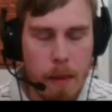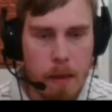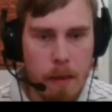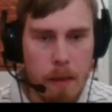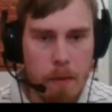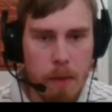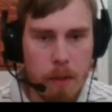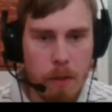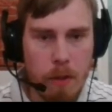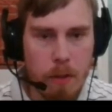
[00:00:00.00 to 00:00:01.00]
even
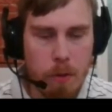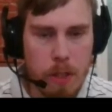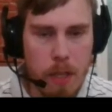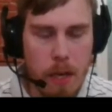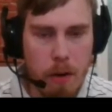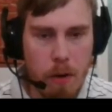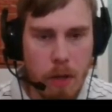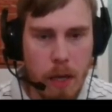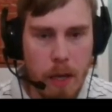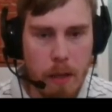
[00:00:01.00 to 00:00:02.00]
though it looks like,
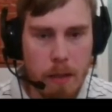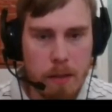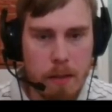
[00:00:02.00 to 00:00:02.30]
okay,